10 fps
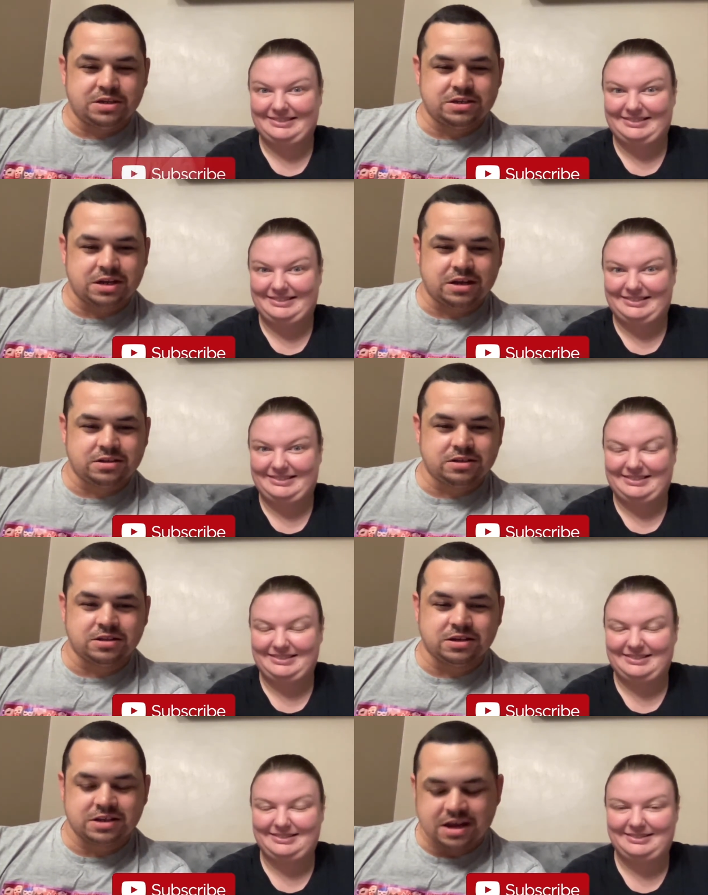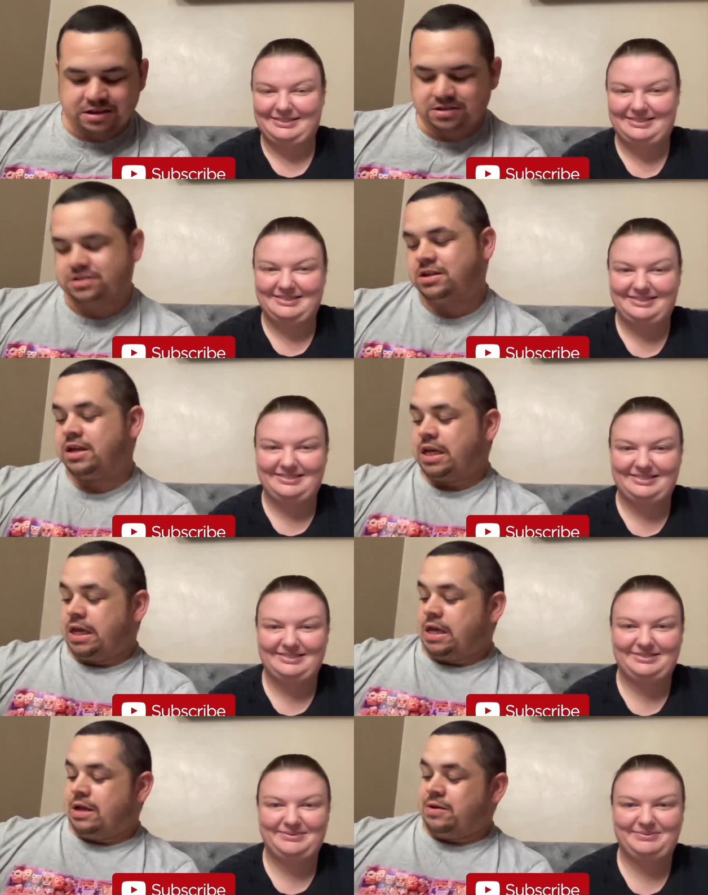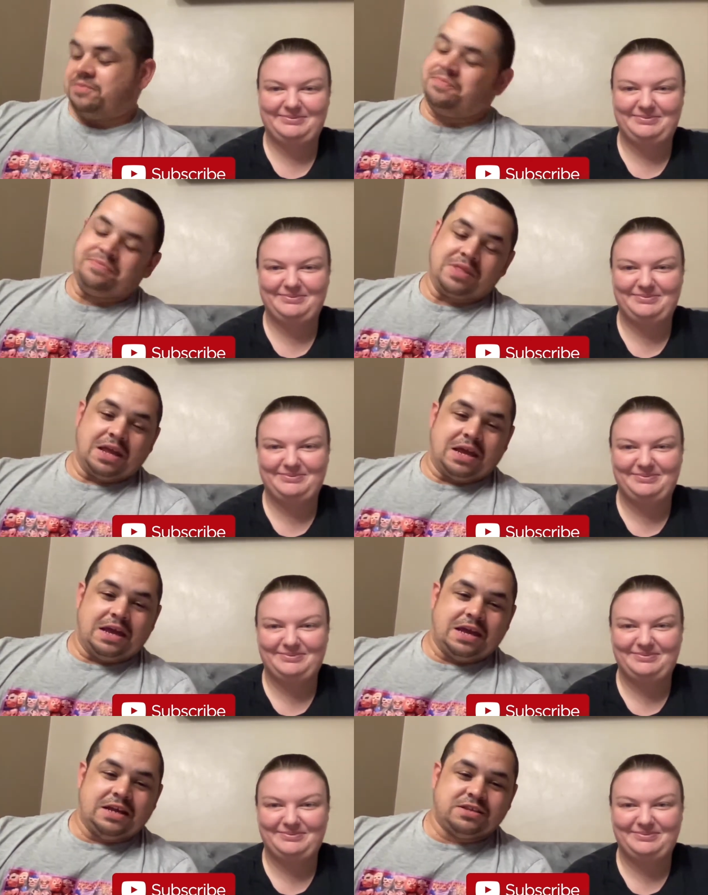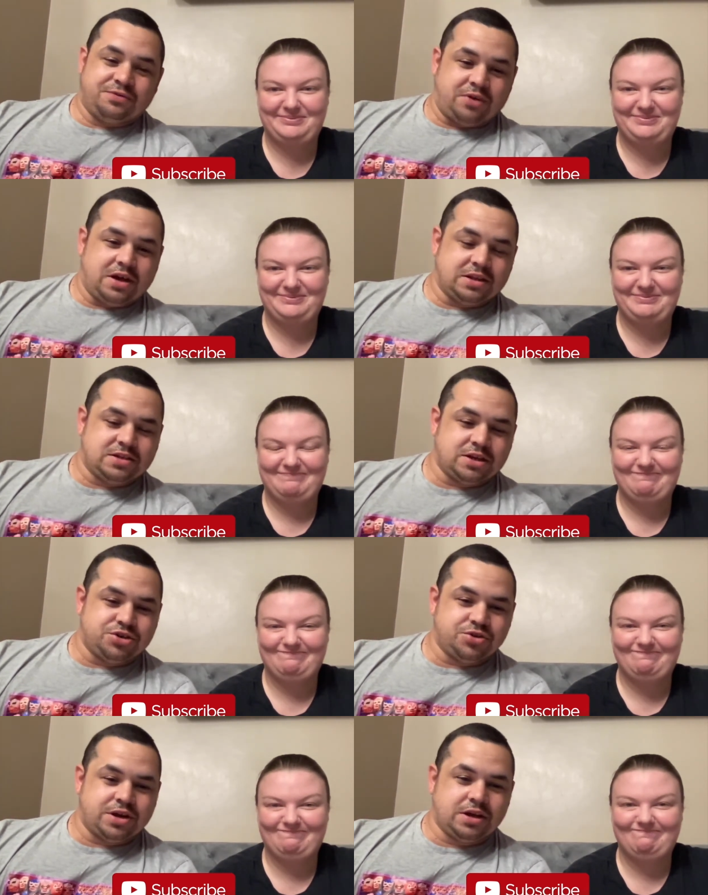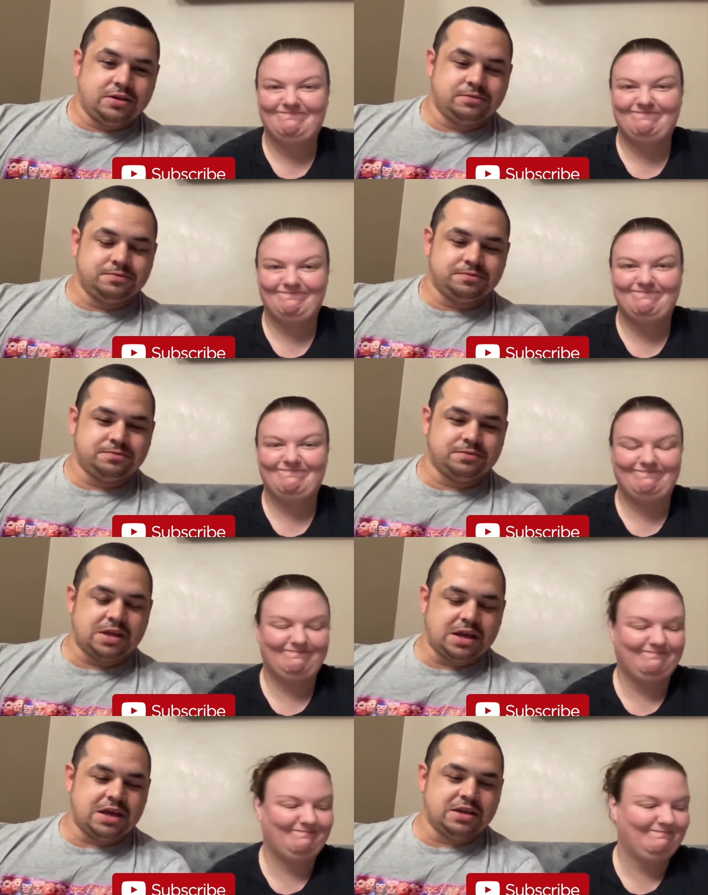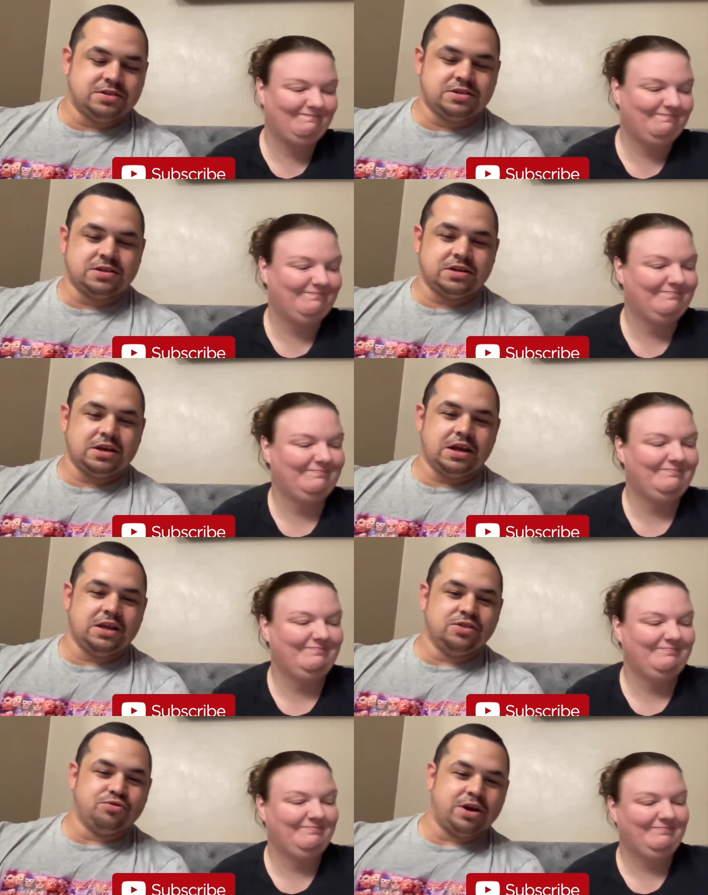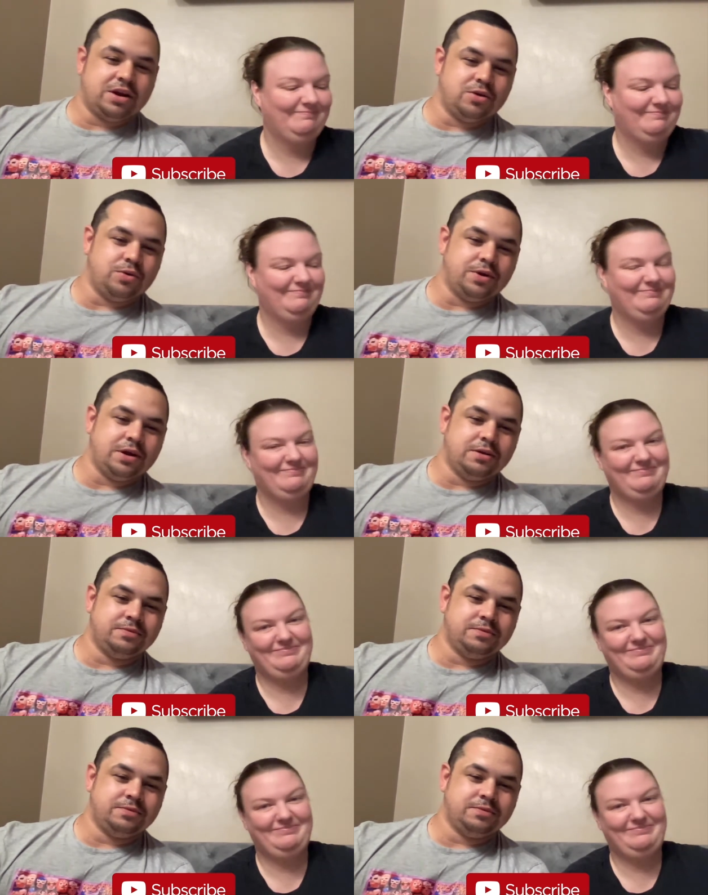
Speaker 1: snacks to the test. It's the fight of the century. It is in the red corner.